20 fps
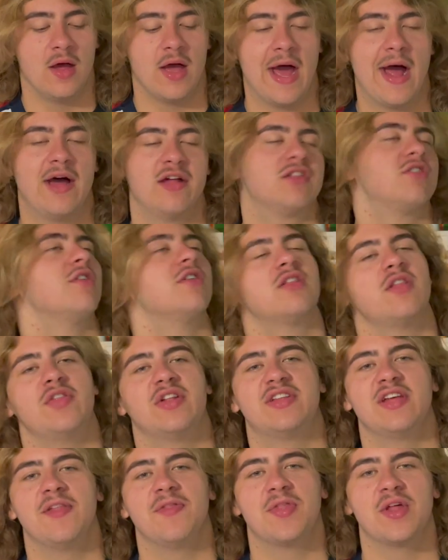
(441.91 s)
Astros in
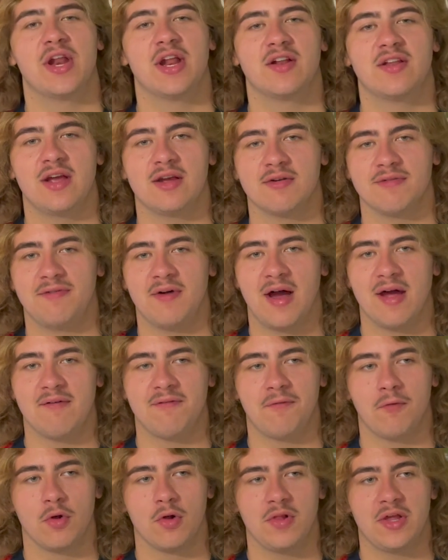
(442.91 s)
the 10th inning take a 5
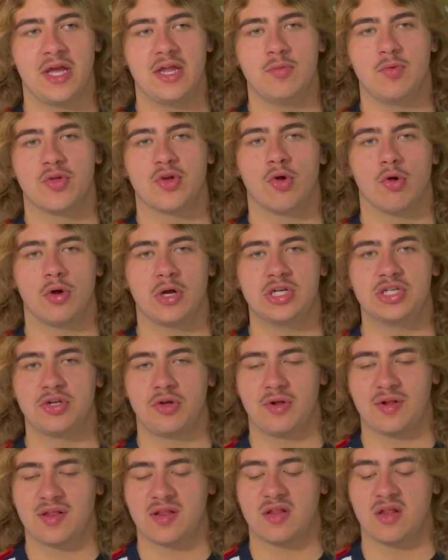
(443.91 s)
4 lead with a Corey
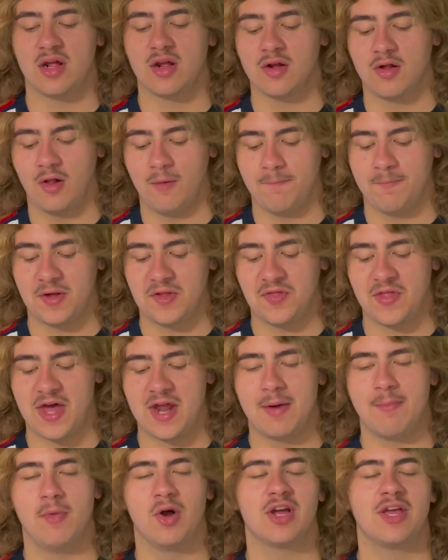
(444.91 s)
Julks single, but
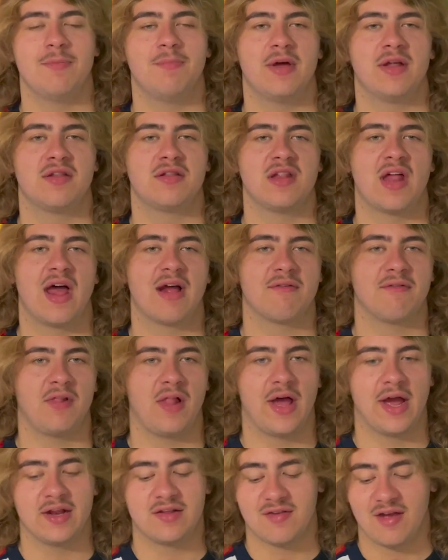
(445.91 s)
then a Mookie Betts sac
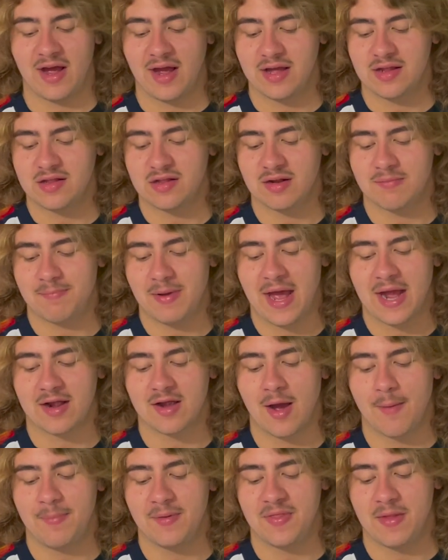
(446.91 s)
fly ties it
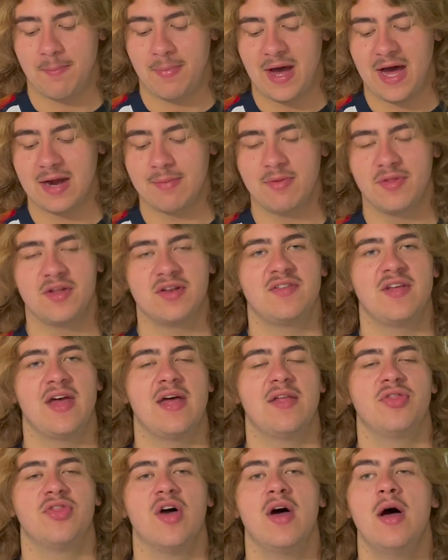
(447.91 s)
back up in the bottom of the
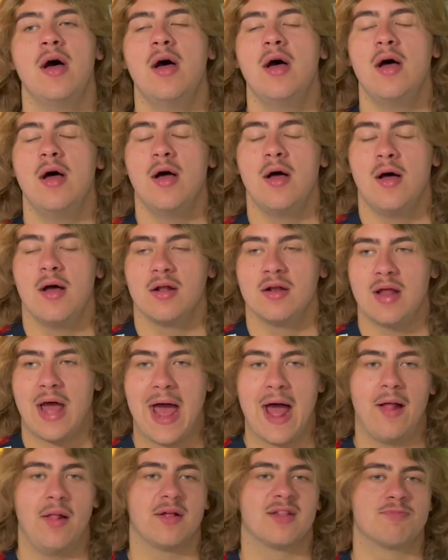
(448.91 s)
10th.
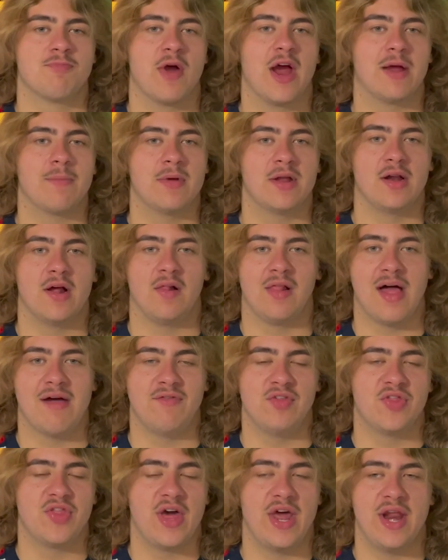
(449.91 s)
Alex Bregman,
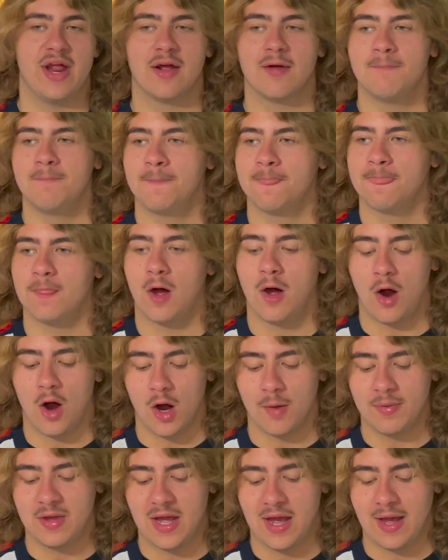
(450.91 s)
11th inning,
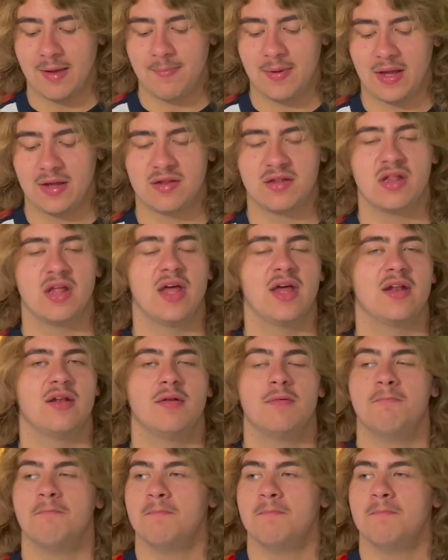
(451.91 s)
RBI base hit,